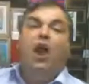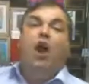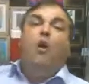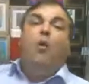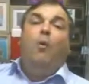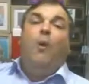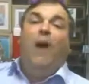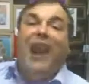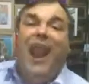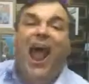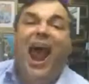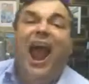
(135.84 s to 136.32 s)

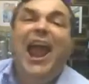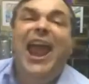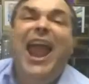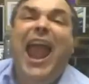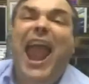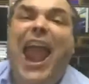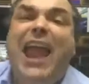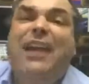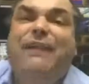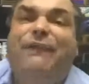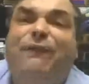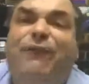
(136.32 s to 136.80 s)
Well,
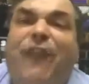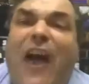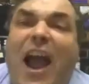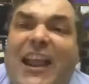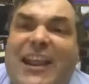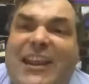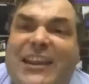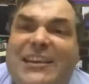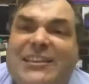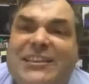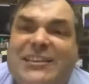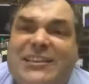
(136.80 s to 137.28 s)
I ain't
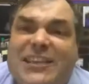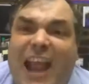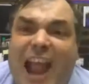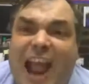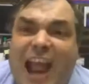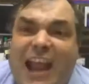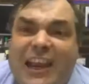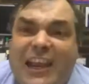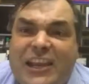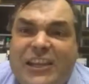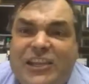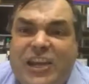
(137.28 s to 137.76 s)
fucking
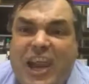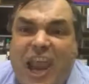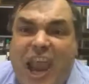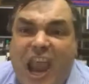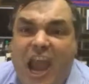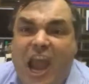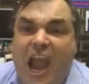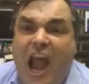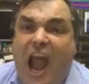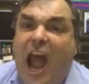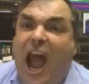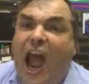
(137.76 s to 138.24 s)
started
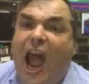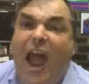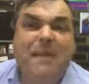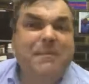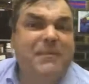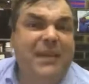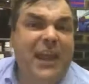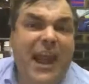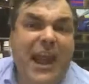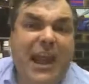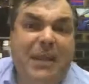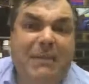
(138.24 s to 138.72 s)
yet.
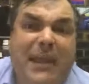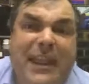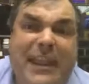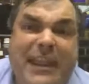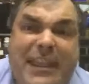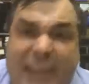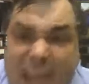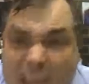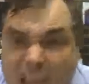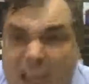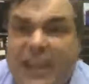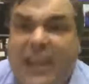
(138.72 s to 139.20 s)
I'm going to be
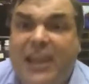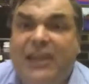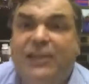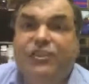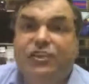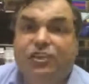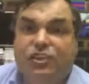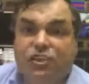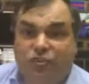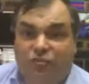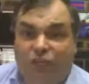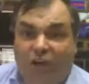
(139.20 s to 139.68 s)

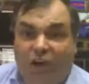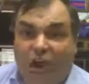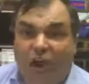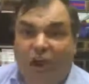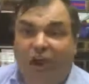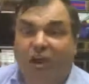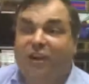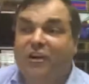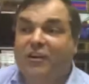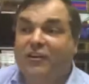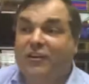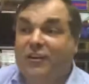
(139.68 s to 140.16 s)
kicking
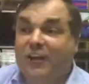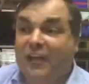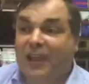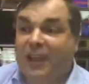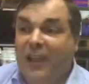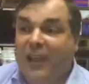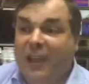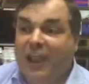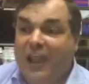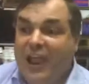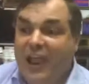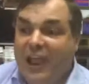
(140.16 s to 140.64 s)
strong.
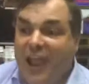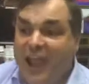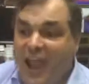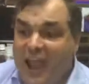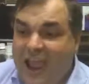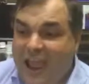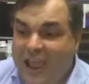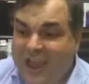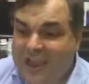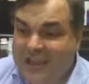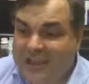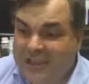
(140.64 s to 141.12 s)

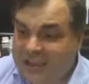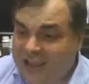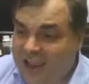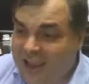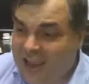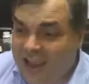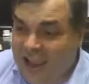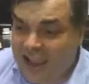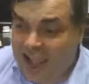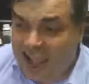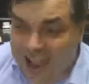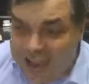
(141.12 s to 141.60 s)
And
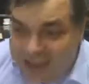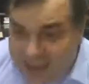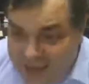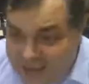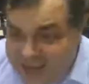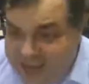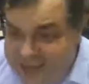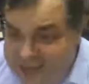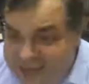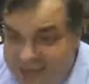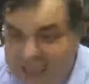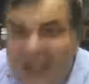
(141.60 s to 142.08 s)
I
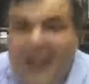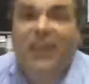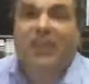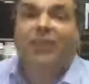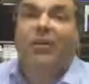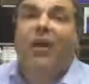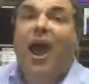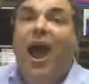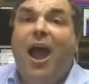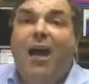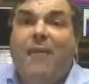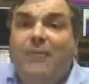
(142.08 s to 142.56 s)
got to tell
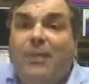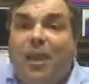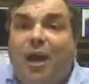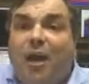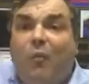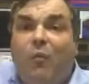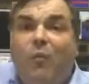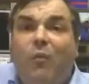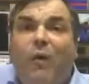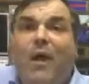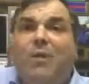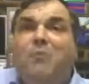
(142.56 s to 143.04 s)
you, I'm
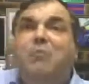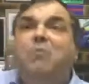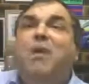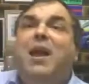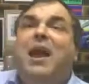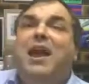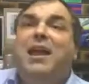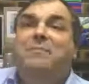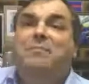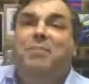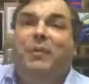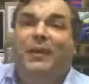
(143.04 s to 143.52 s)
not one
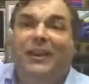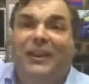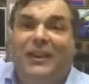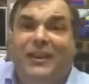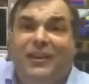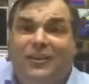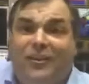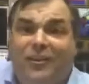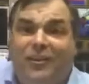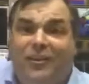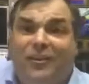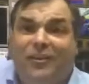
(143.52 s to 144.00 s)
way
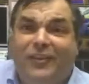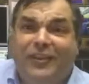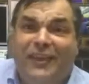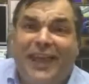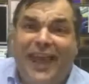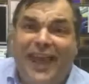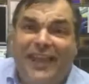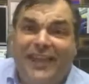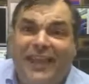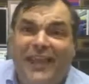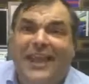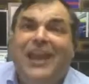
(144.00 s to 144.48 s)
political or the
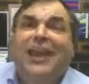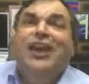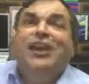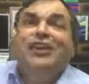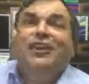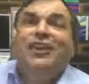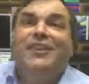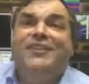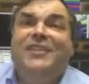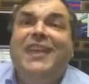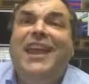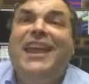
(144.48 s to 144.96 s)
other.
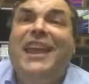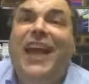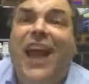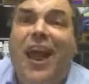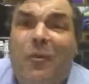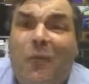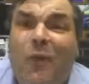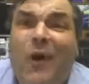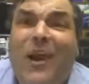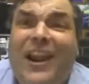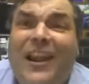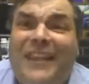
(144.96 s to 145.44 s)
Do you think
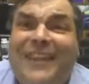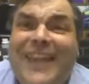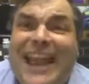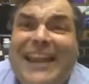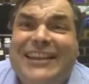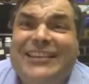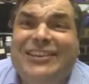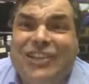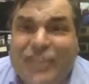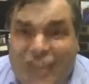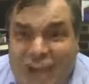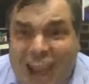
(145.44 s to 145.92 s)
I wanted
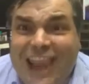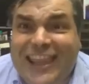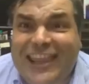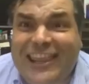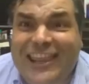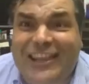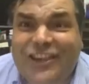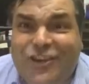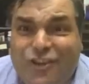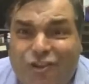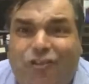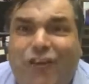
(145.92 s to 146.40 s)
that
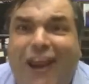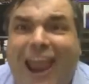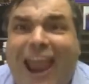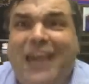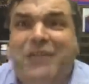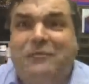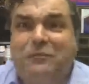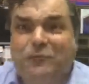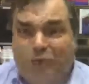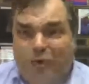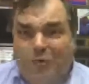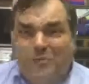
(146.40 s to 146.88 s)
Jackie
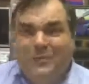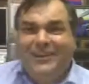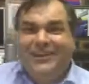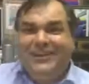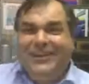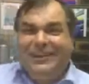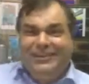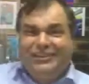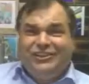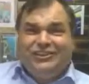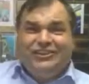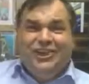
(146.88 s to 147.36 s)
Trad woman
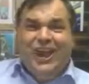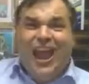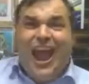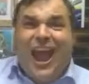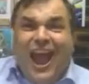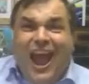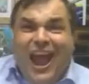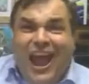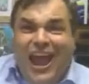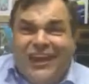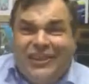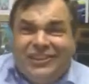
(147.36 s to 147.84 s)
in
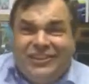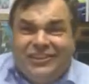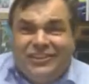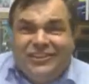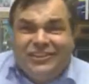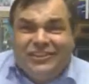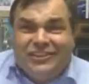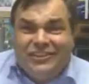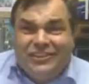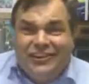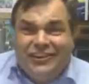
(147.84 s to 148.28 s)
charge?